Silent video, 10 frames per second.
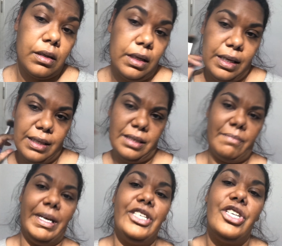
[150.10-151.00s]
because
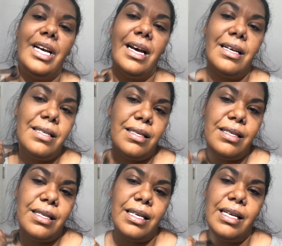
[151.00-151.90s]
my
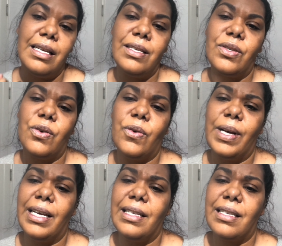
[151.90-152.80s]
chest is
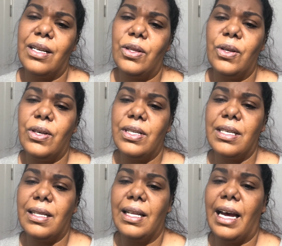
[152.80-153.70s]
always a lot
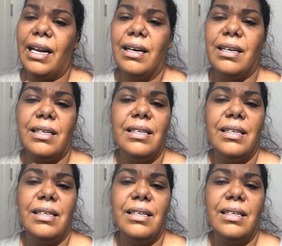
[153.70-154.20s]
lighter